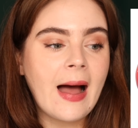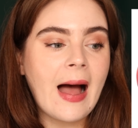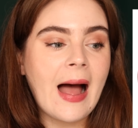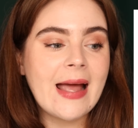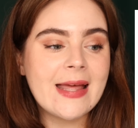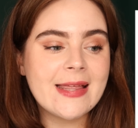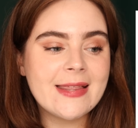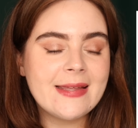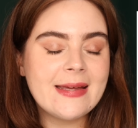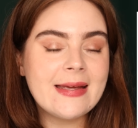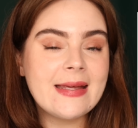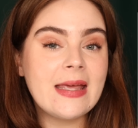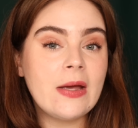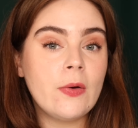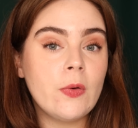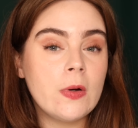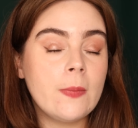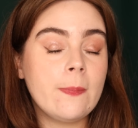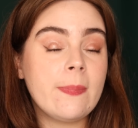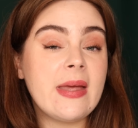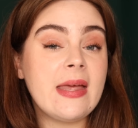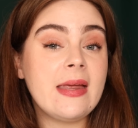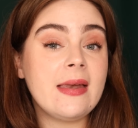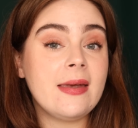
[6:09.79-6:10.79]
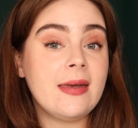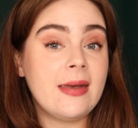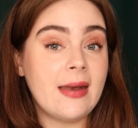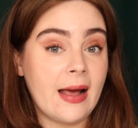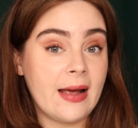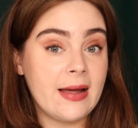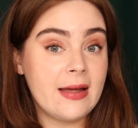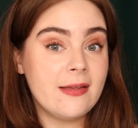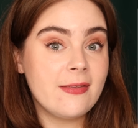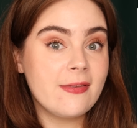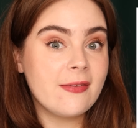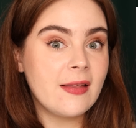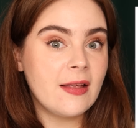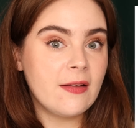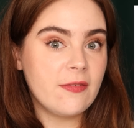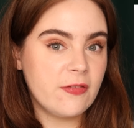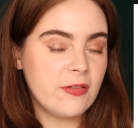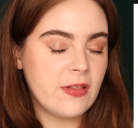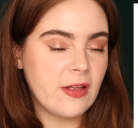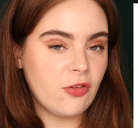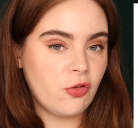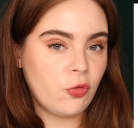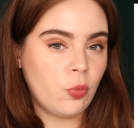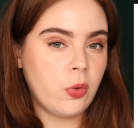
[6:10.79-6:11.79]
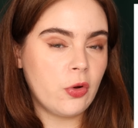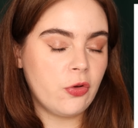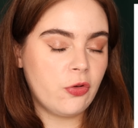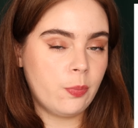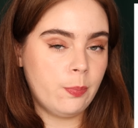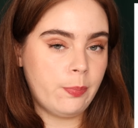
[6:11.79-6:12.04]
I think it would be nice if this was